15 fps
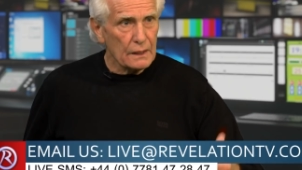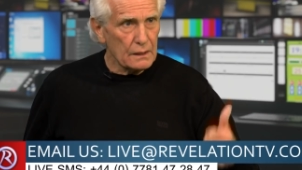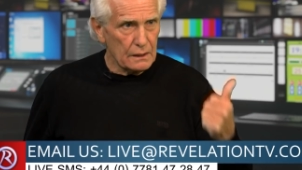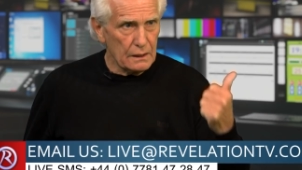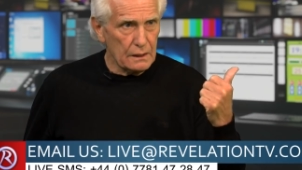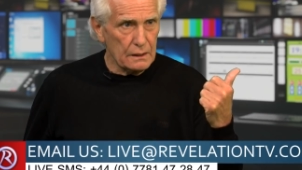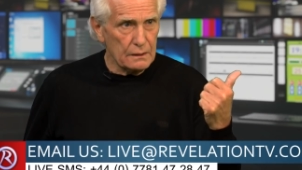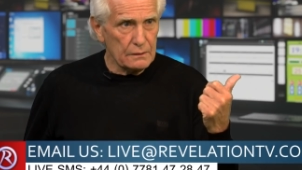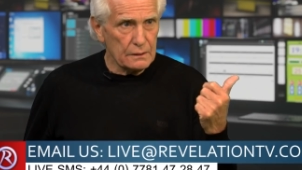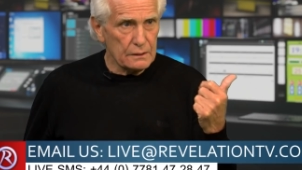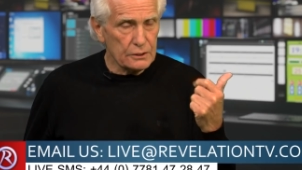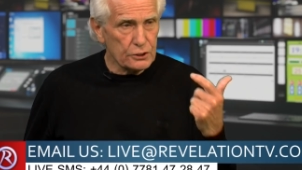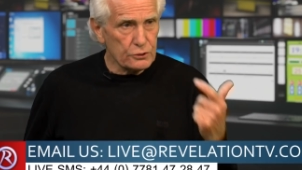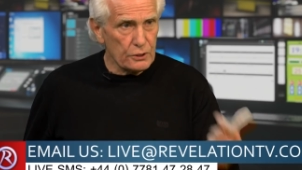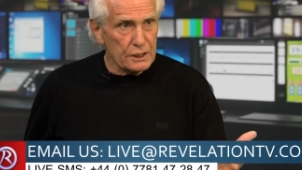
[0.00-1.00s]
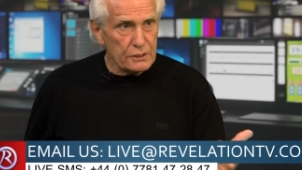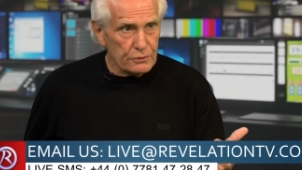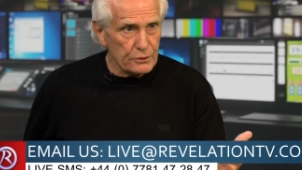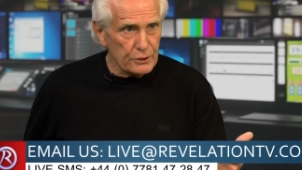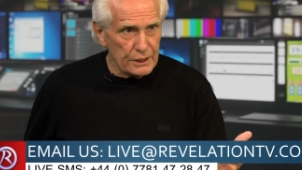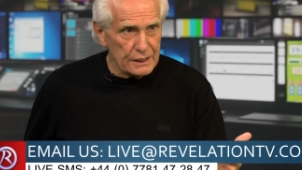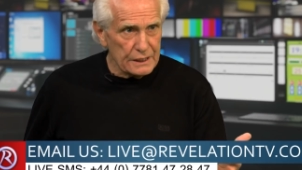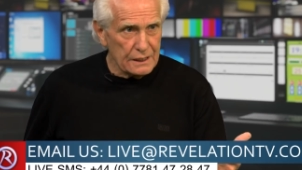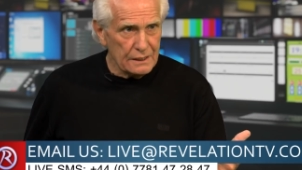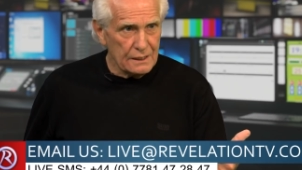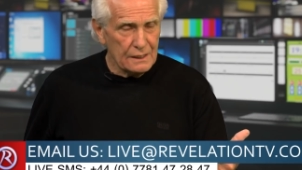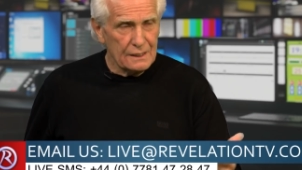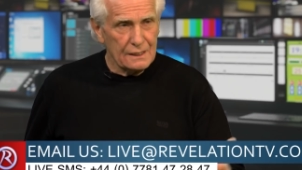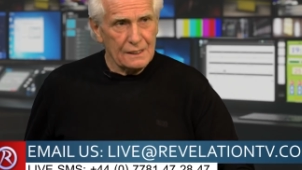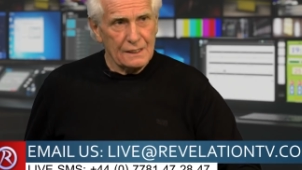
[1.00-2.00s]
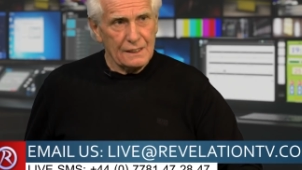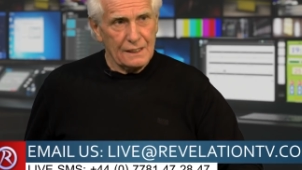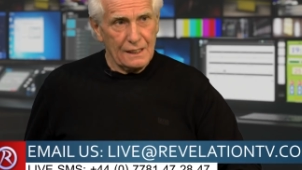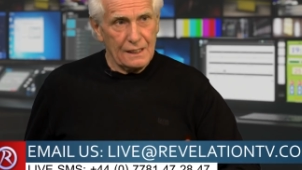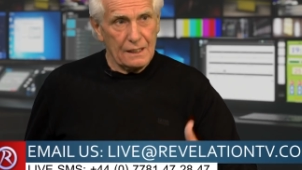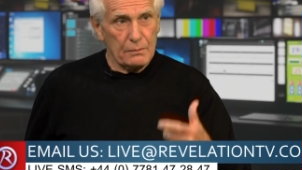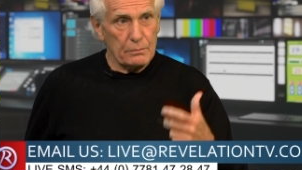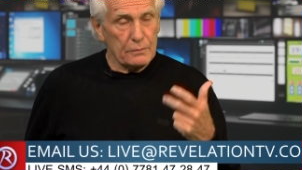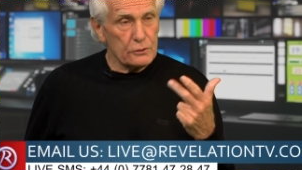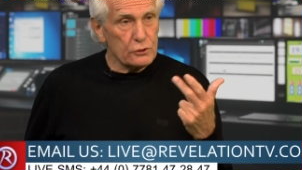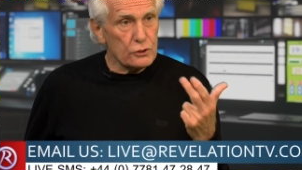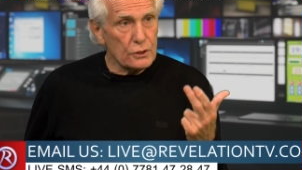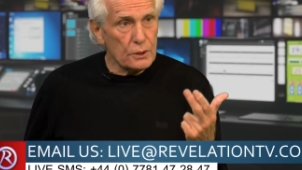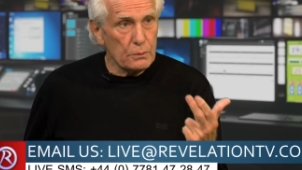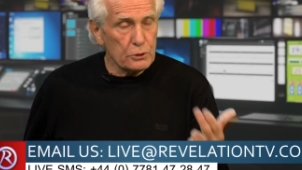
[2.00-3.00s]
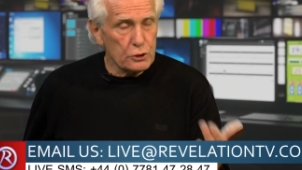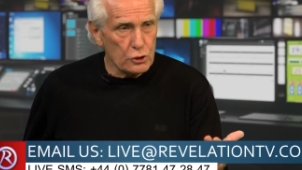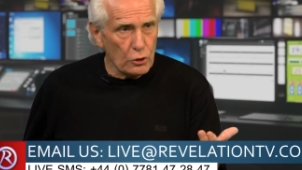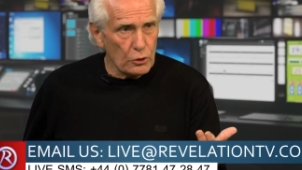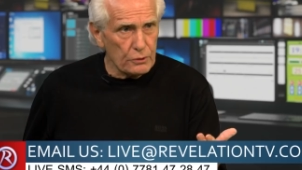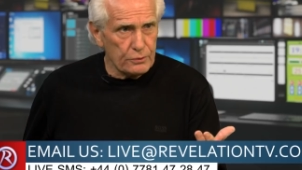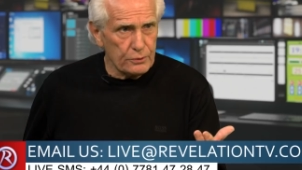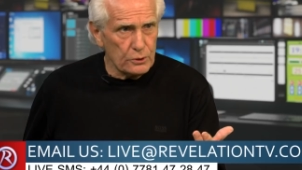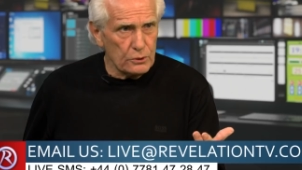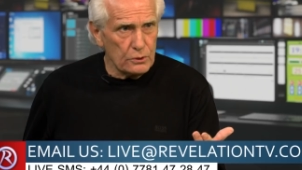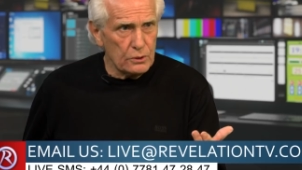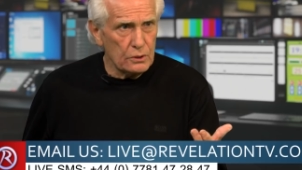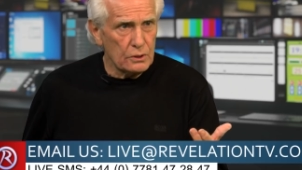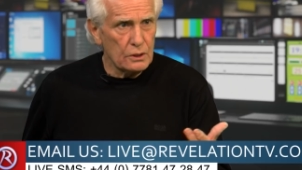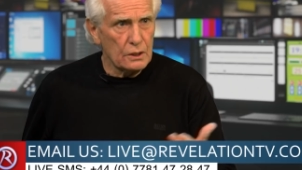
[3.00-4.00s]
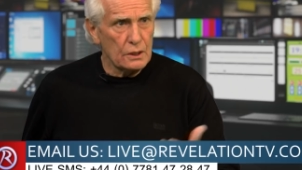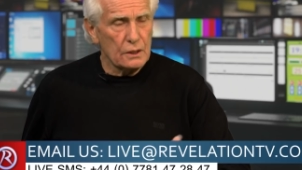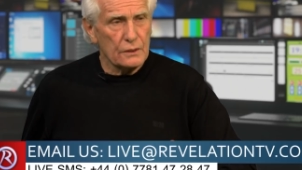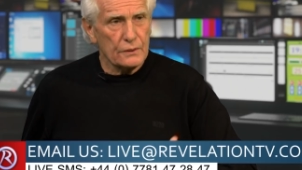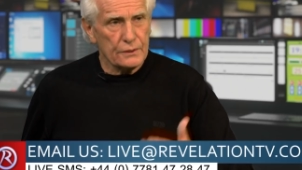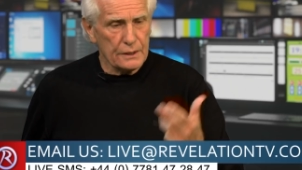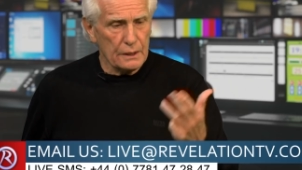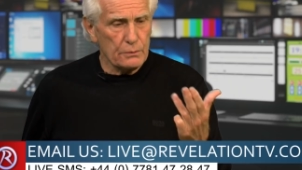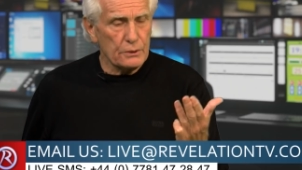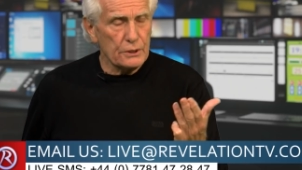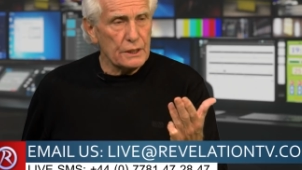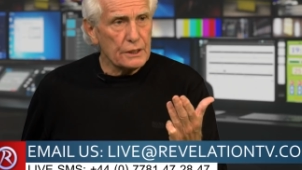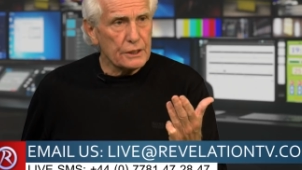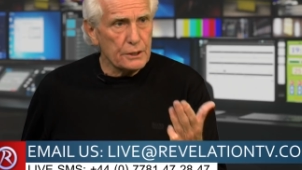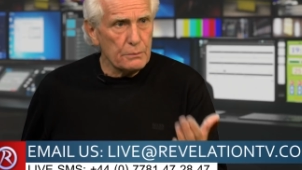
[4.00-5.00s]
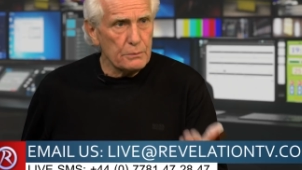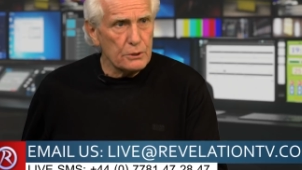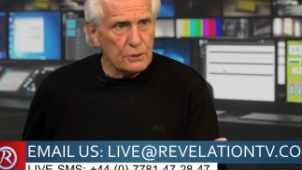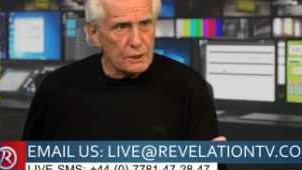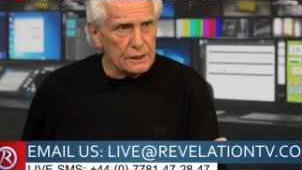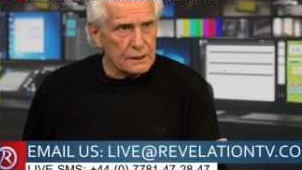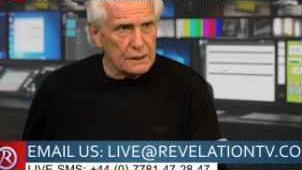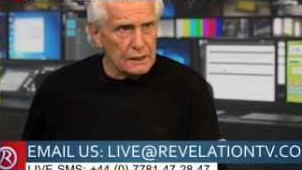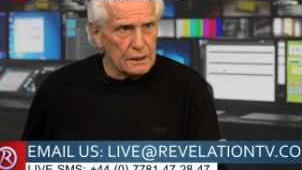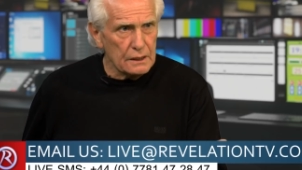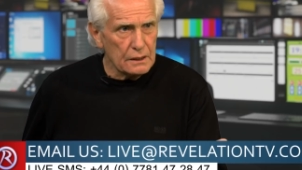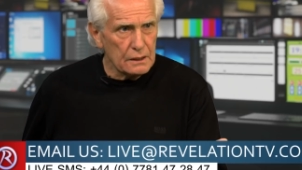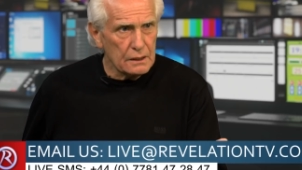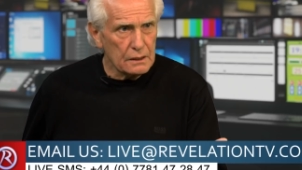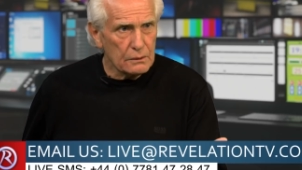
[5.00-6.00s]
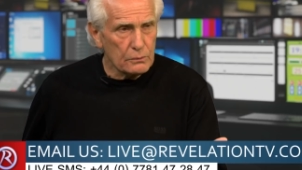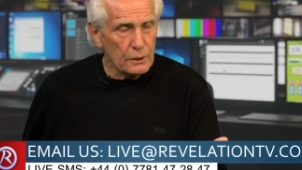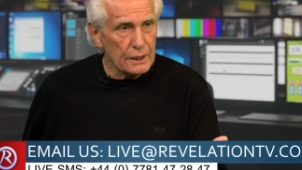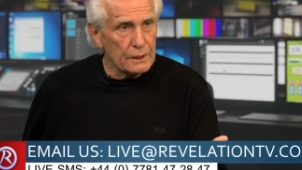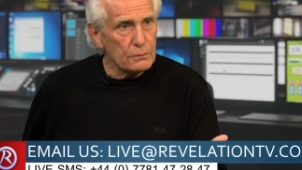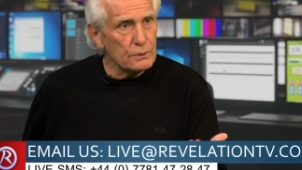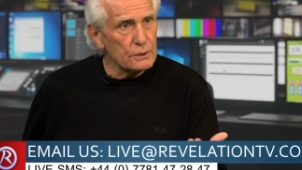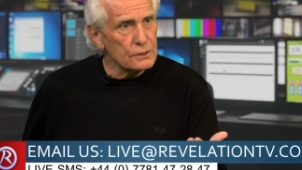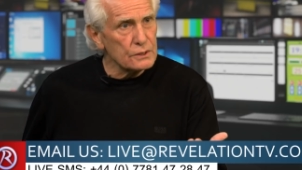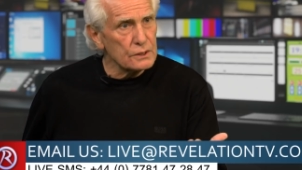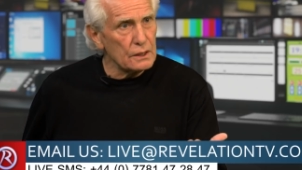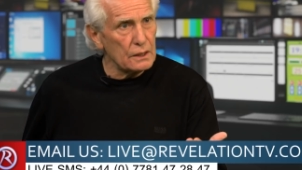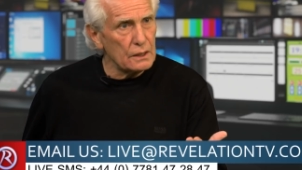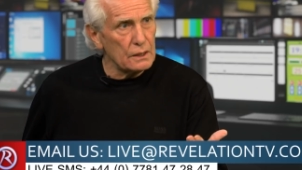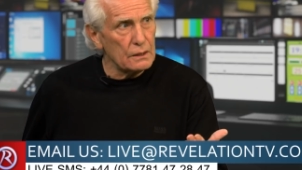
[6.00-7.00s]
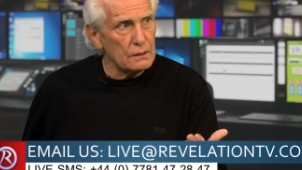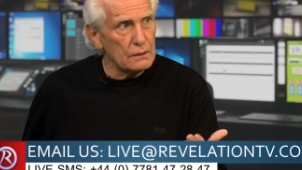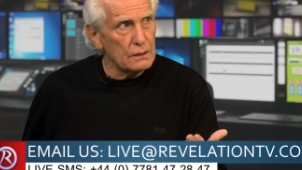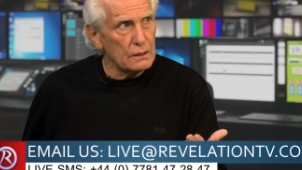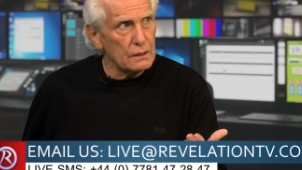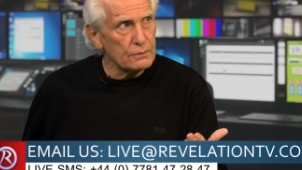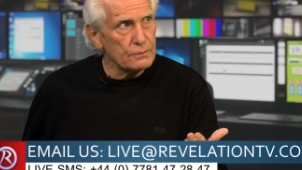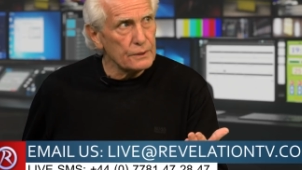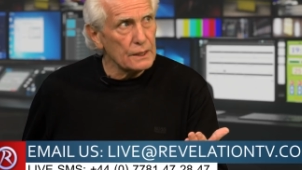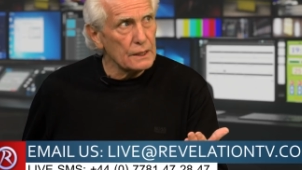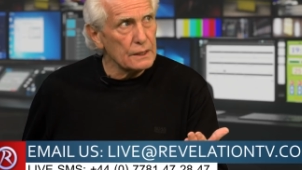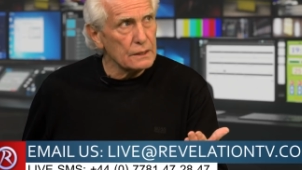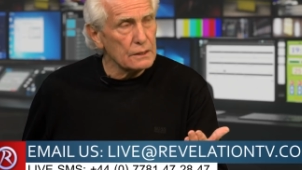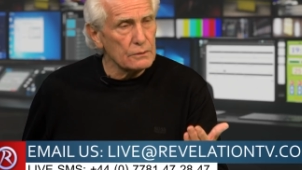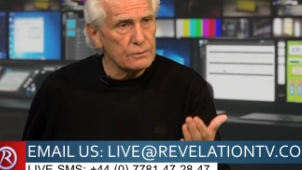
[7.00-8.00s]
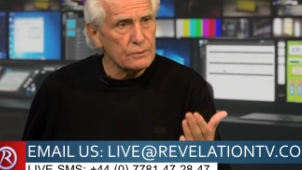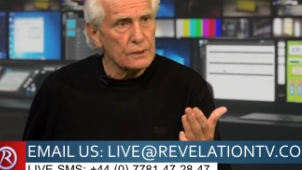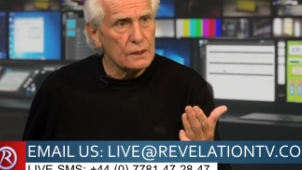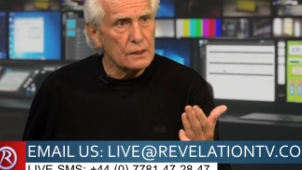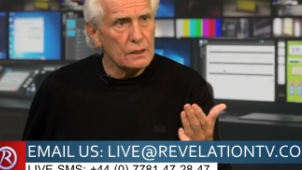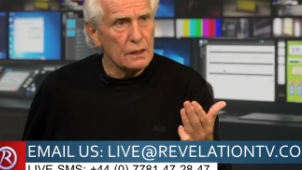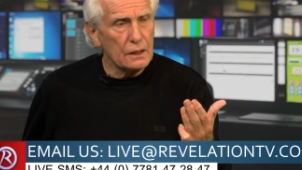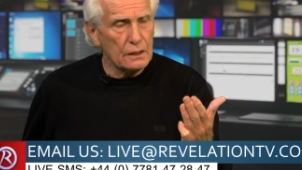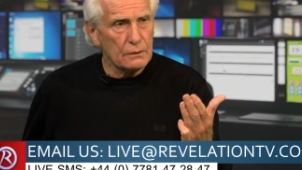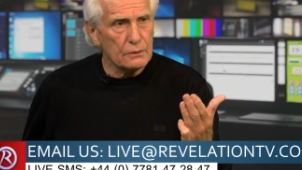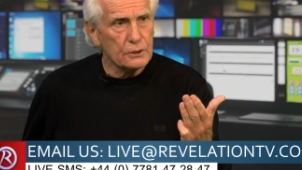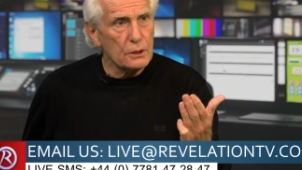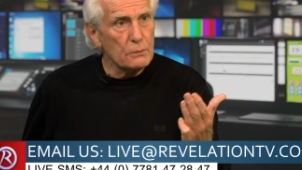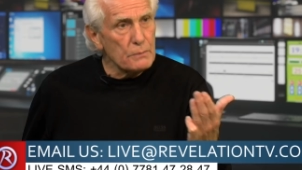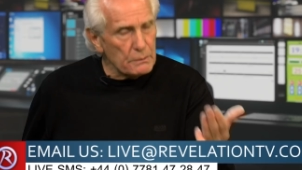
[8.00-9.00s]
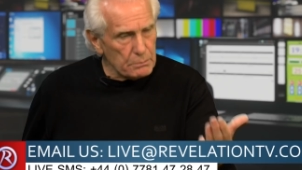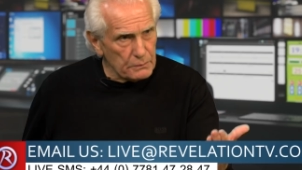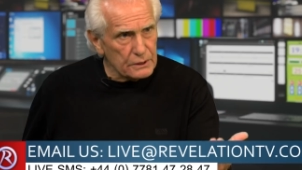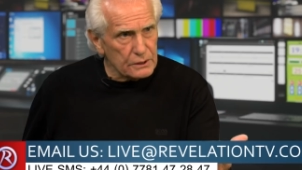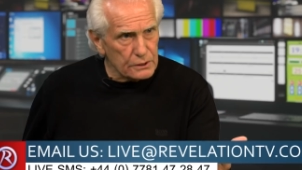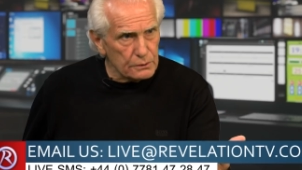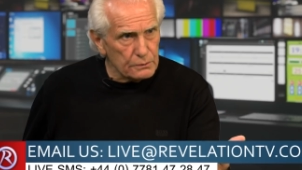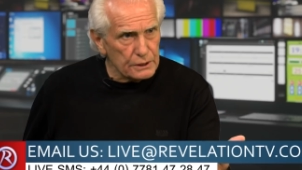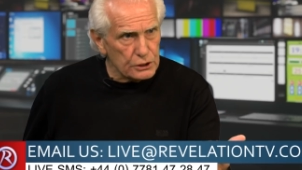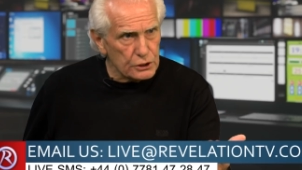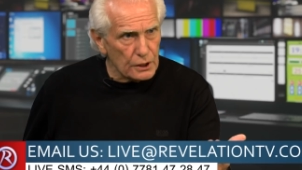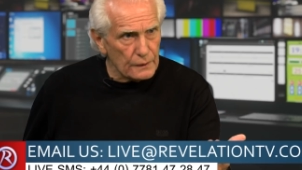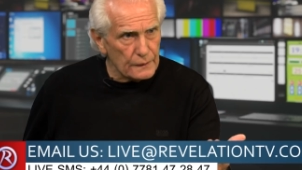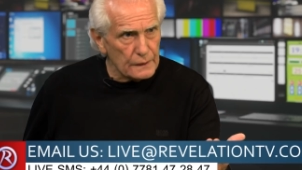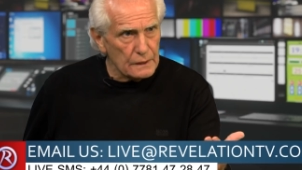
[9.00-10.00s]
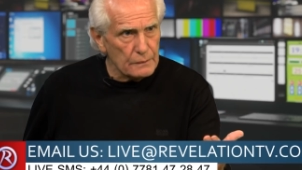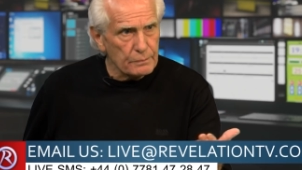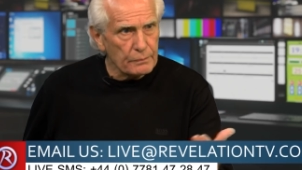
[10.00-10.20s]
uh, stress free, um, they were joyful, they were in a community where there was uh, a feeling of uh, commitment to each other.